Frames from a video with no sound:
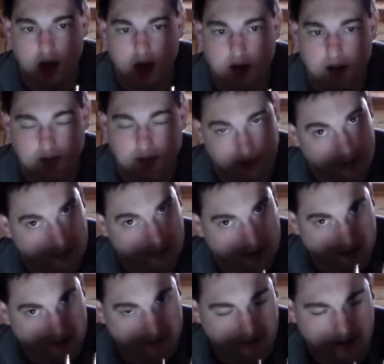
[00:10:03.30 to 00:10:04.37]
And if you
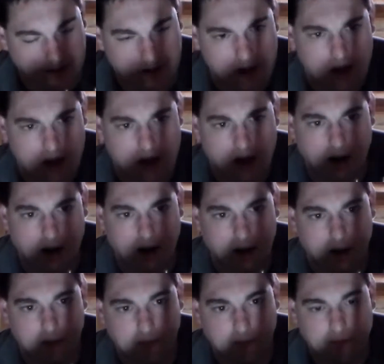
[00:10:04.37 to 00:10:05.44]
can see,
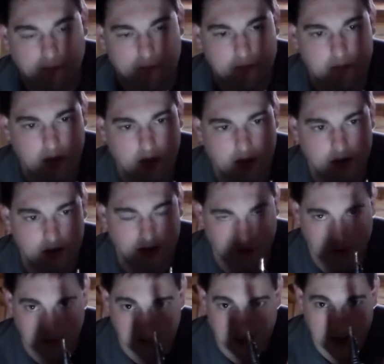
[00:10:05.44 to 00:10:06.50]

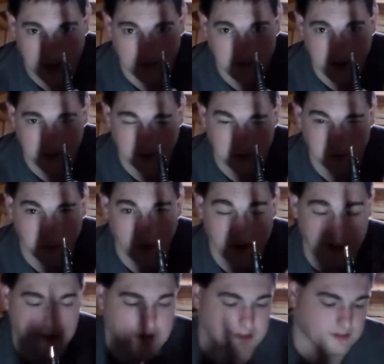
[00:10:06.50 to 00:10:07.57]
you can see how fat this
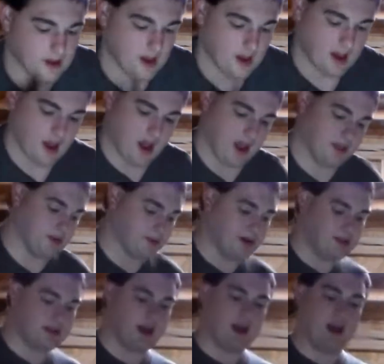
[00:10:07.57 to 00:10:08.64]
plug is. And the
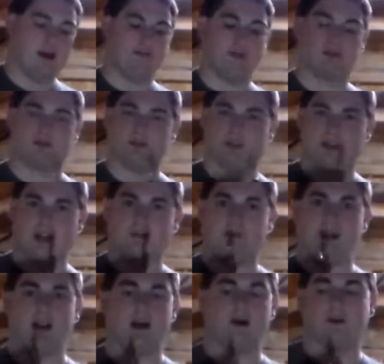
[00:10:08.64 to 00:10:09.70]
reason I have this one
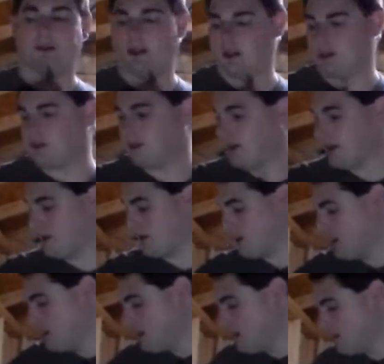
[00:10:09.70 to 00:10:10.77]
shaved down is, like,
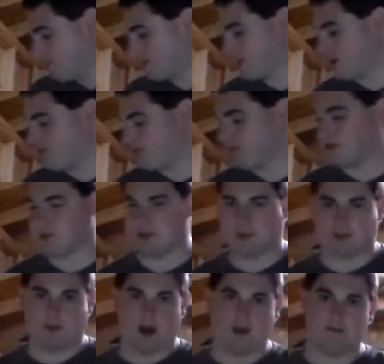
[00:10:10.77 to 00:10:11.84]
if you take for
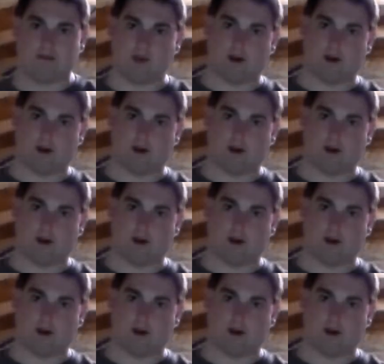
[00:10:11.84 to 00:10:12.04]
instance my